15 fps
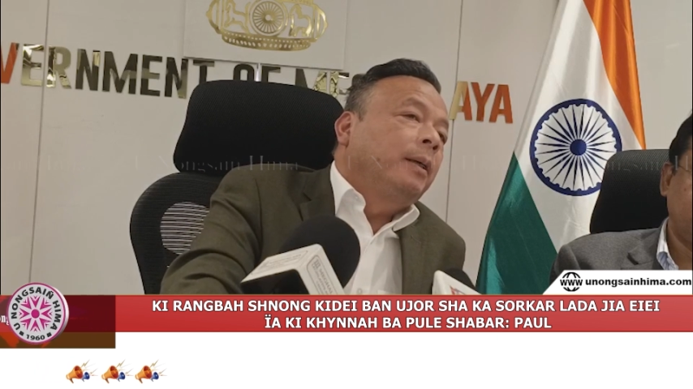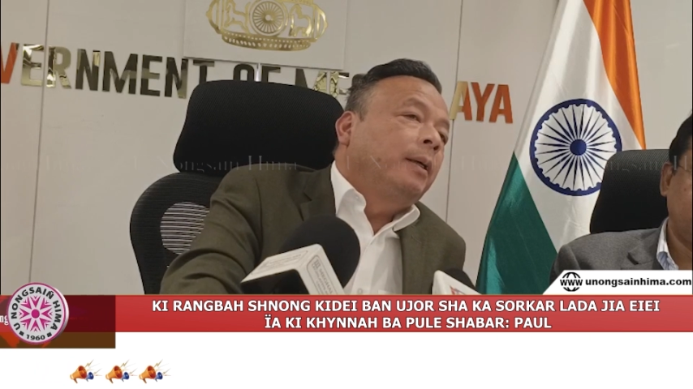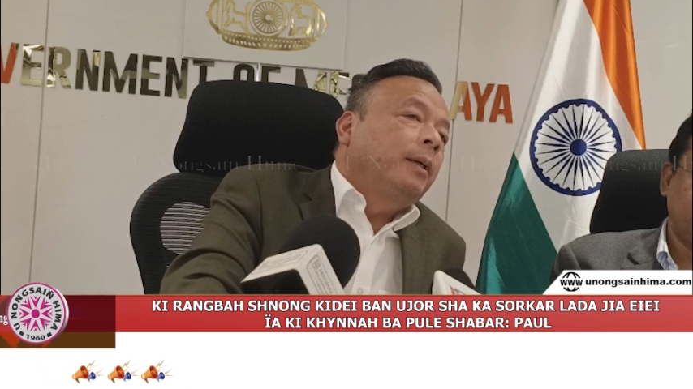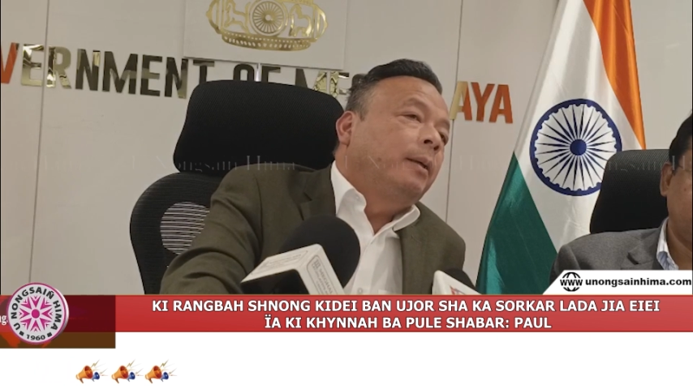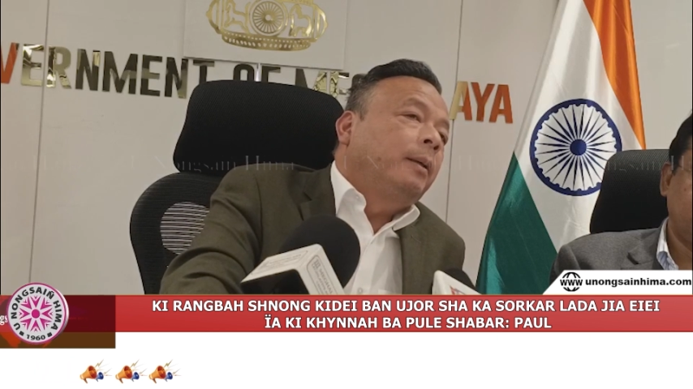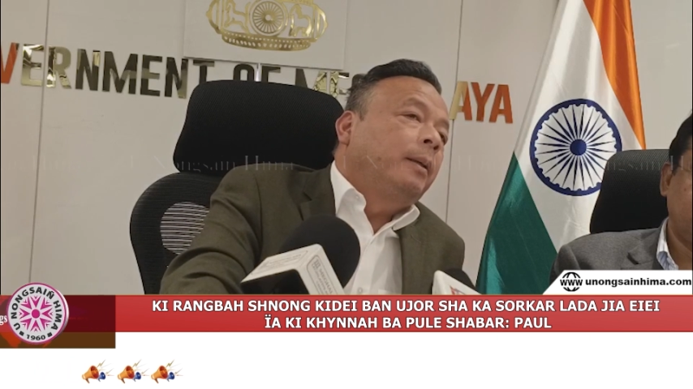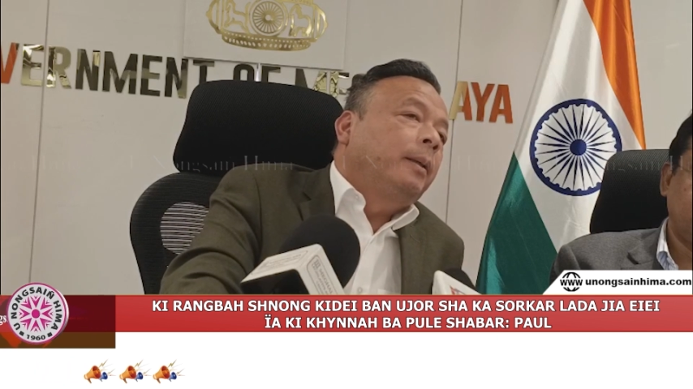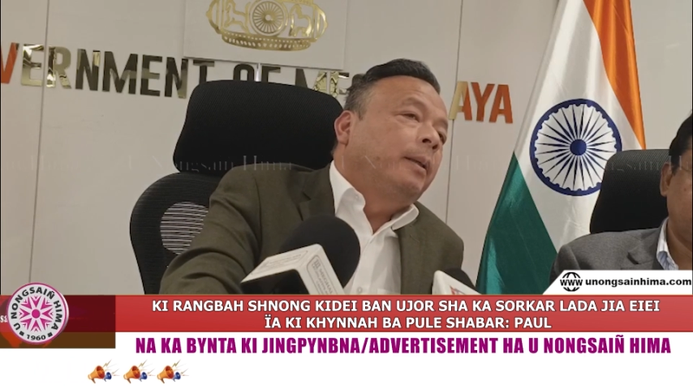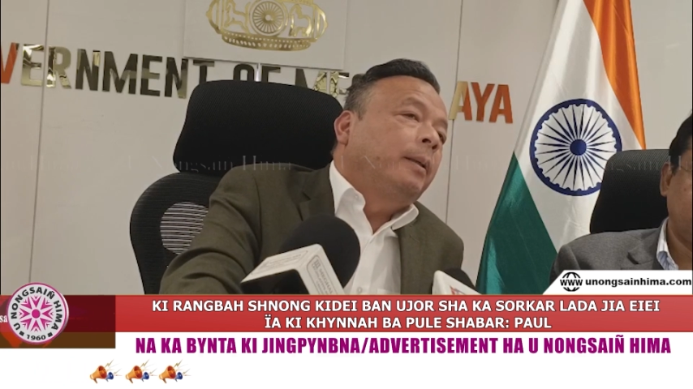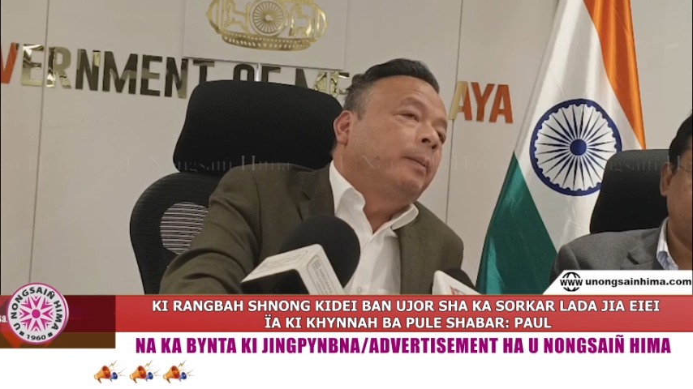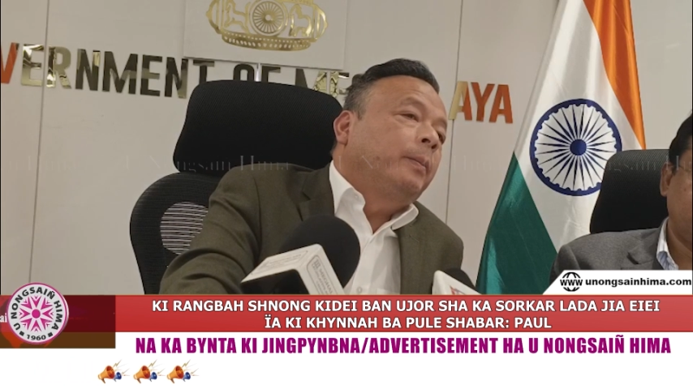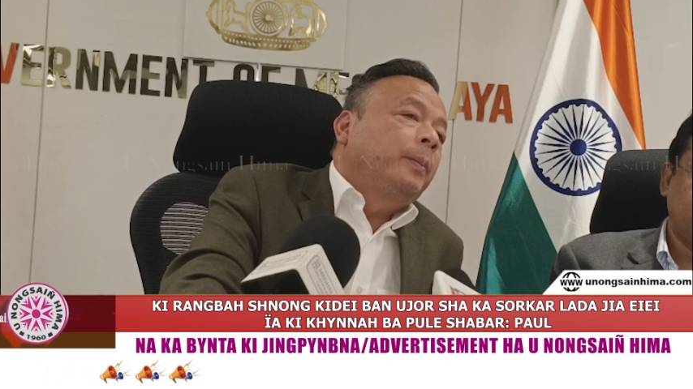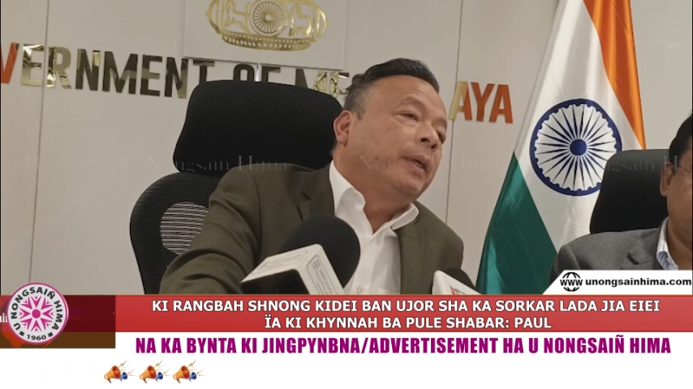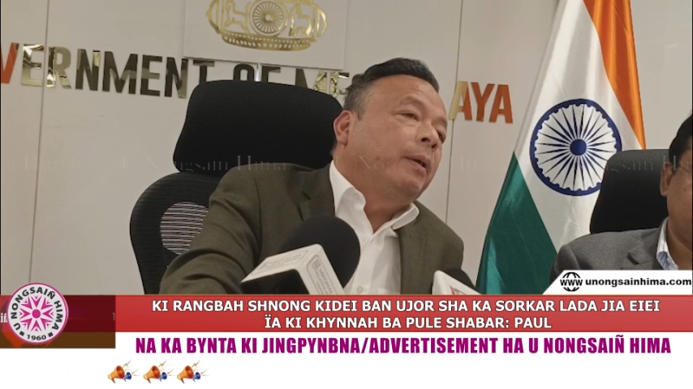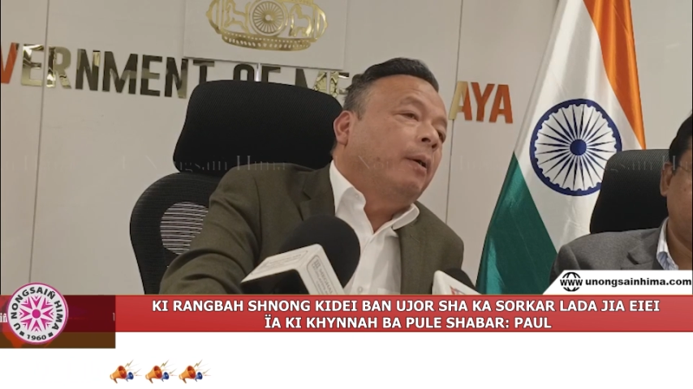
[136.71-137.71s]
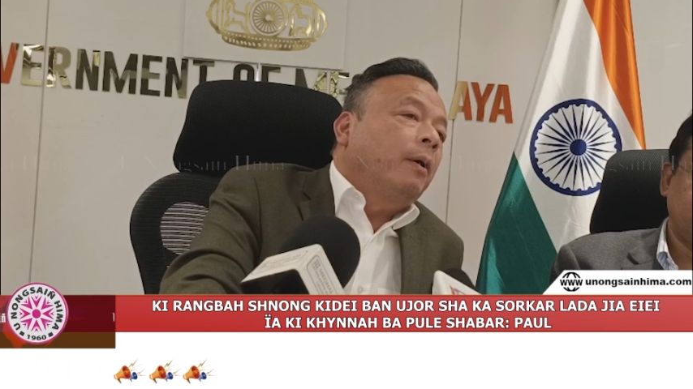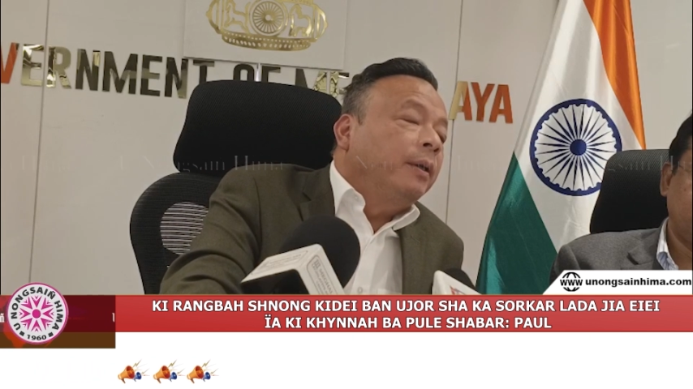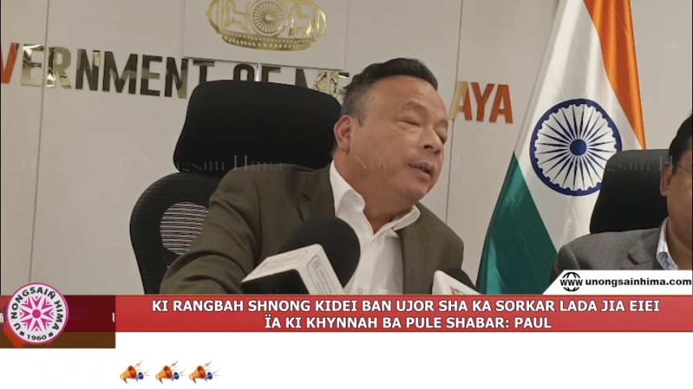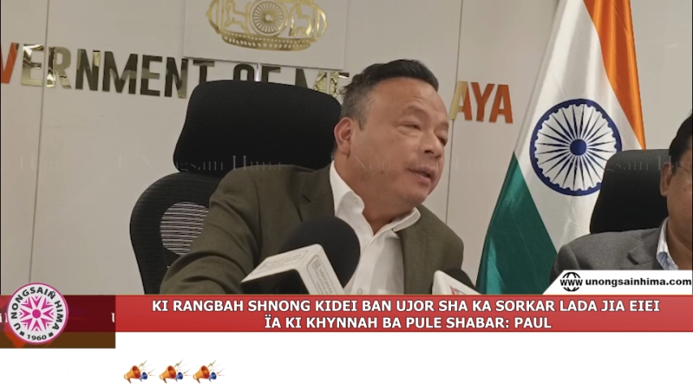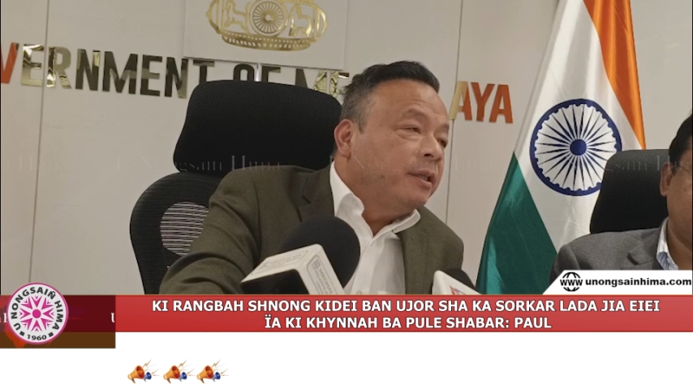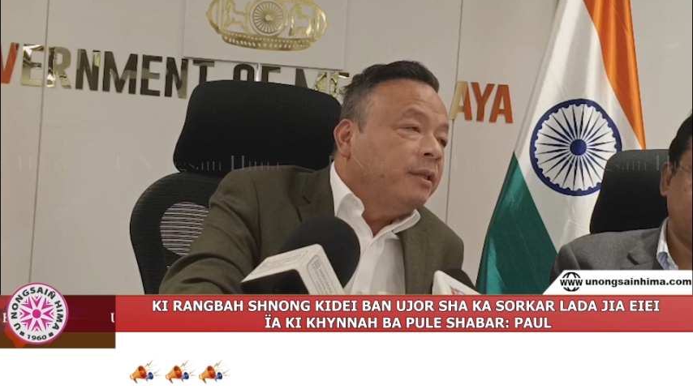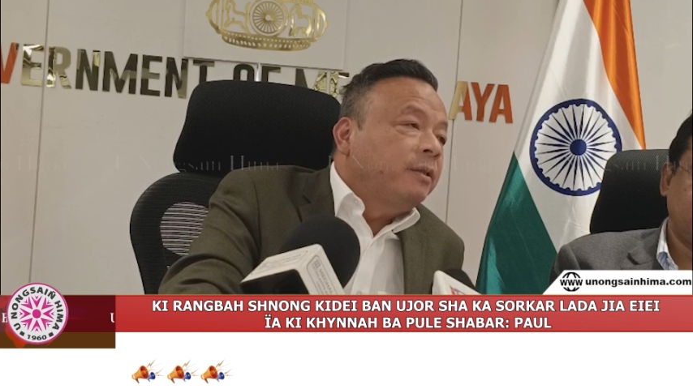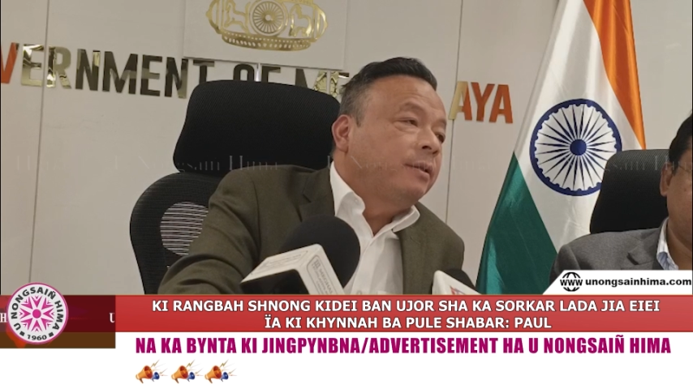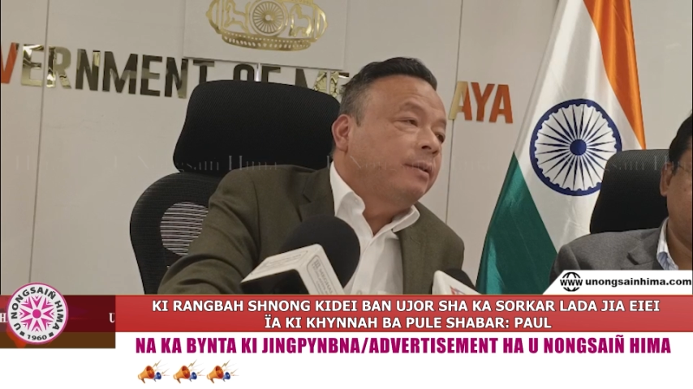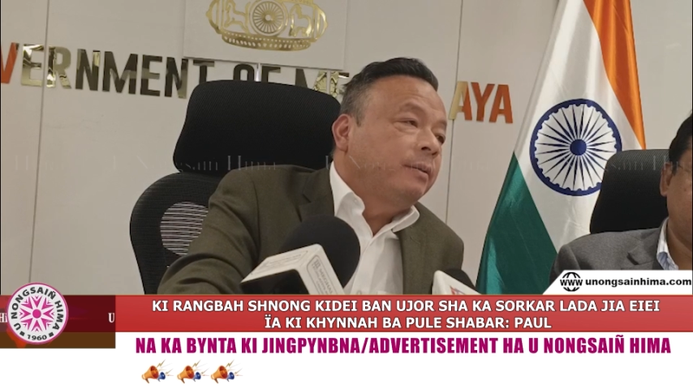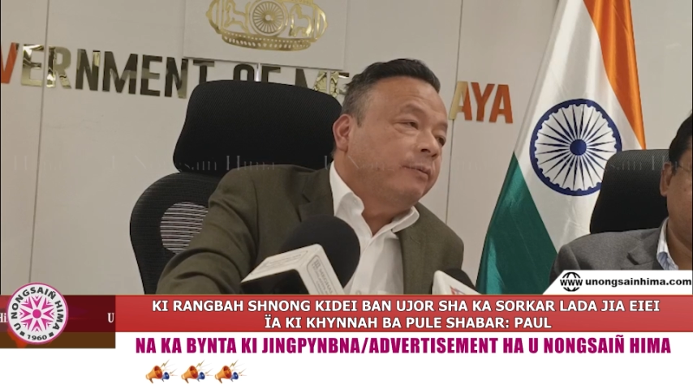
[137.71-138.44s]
but on this